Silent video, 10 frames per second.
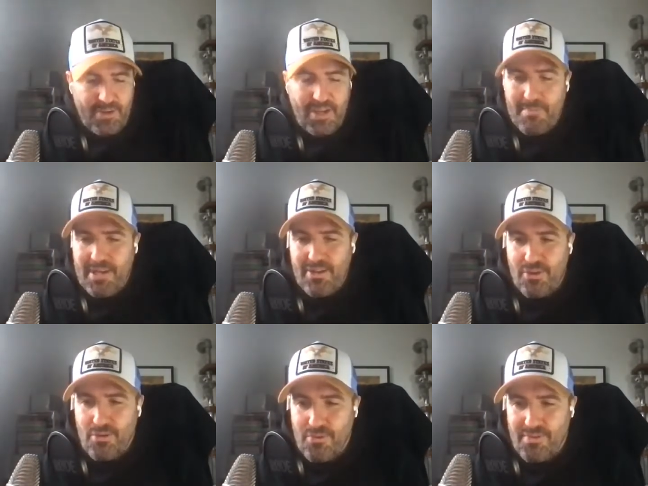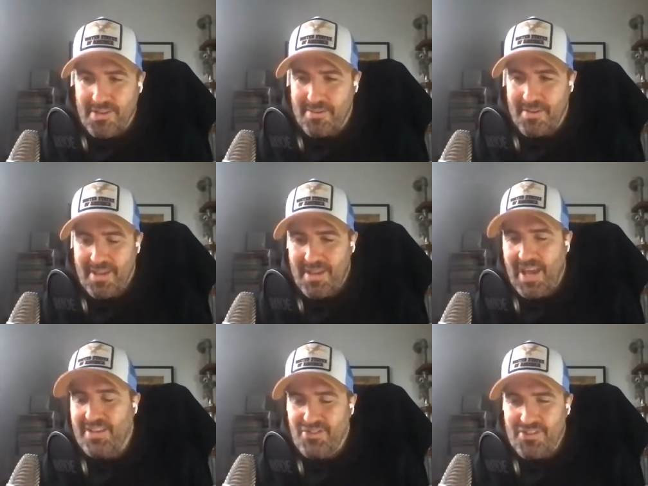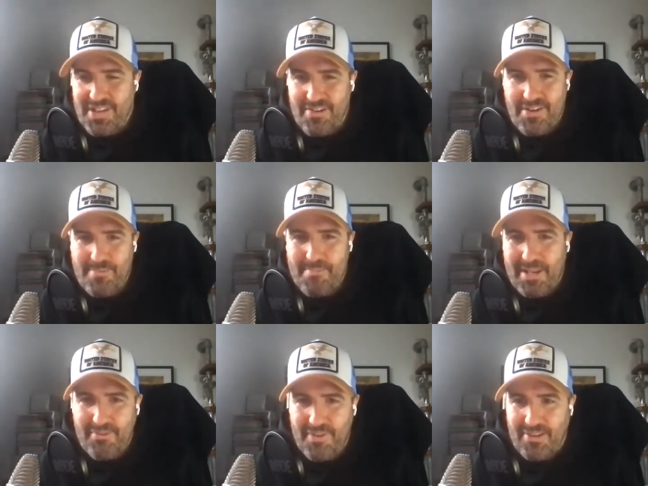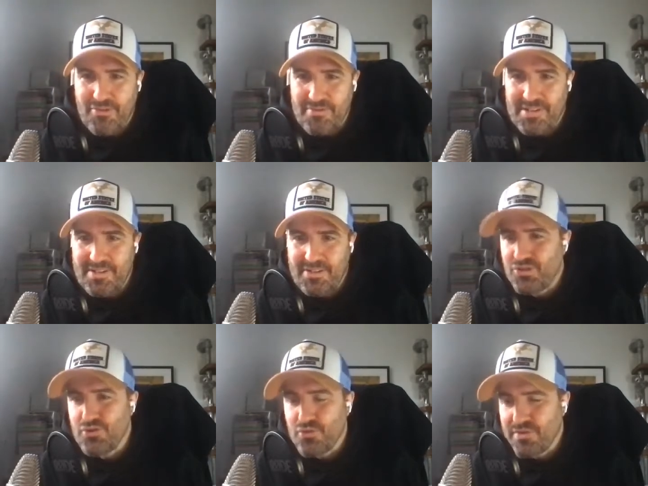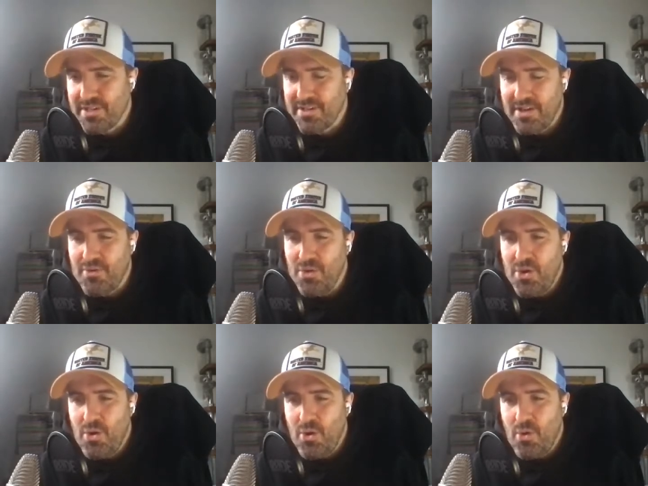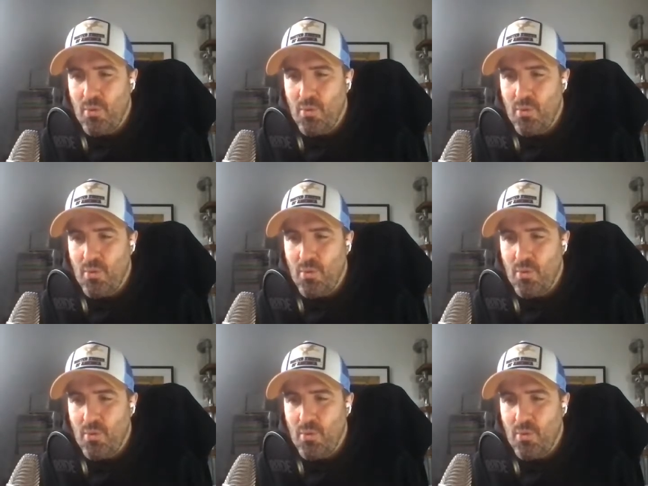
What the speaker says: it can be used in engineering and manufacturing and jewelry. Like,